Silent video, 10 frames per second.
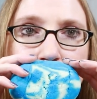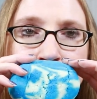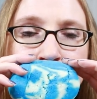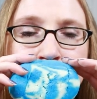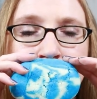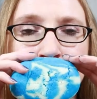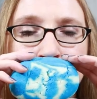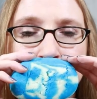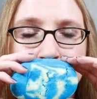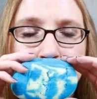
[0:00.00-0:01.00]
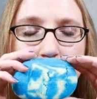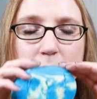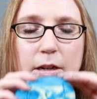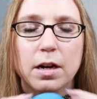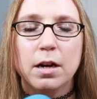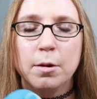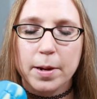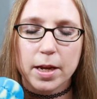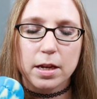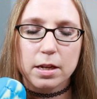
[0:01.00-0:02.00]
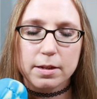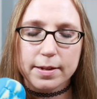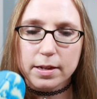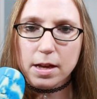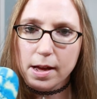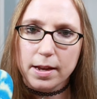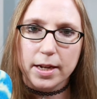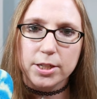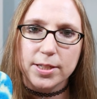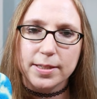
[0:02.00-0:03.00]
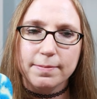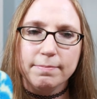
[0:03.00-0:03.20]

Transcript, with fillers: And oh my god, I just,